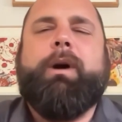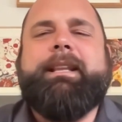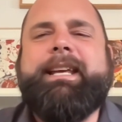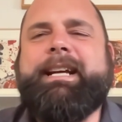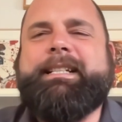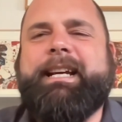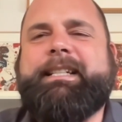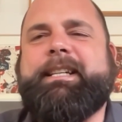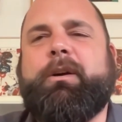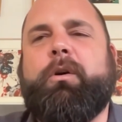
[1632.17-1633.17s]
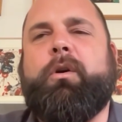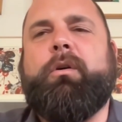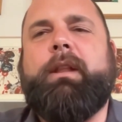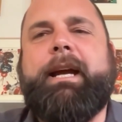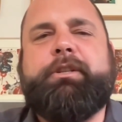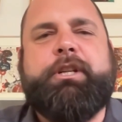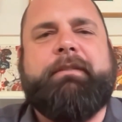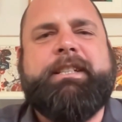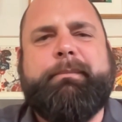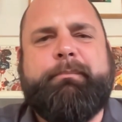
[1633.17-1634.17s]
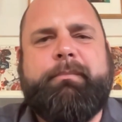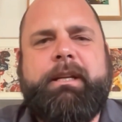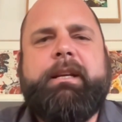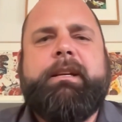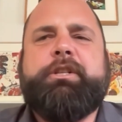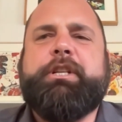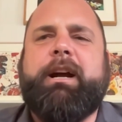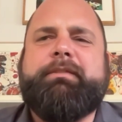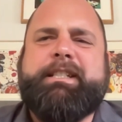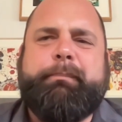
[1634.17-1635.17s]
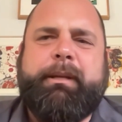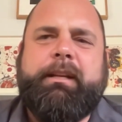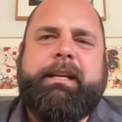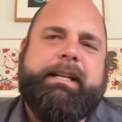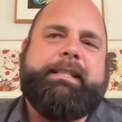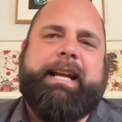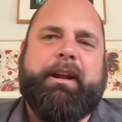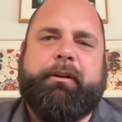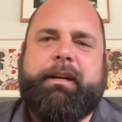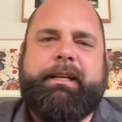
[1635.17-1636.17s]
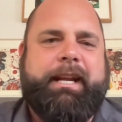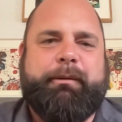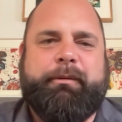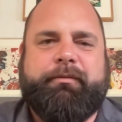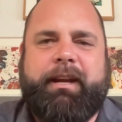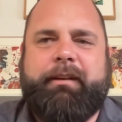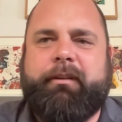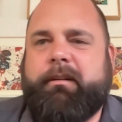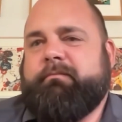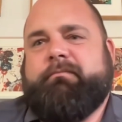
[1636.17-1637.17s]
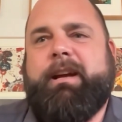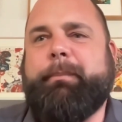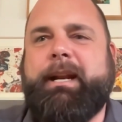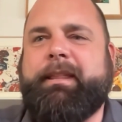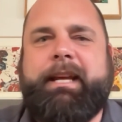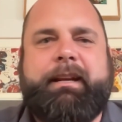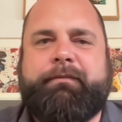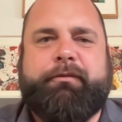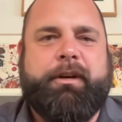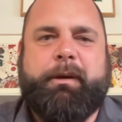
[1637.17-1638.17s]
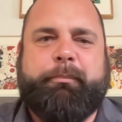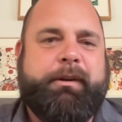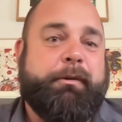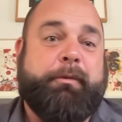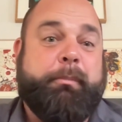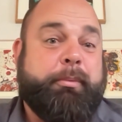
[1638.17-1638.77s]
Well, I think it's the whole like shelf stability is counterindicated with flavor. I mean, I think for your plant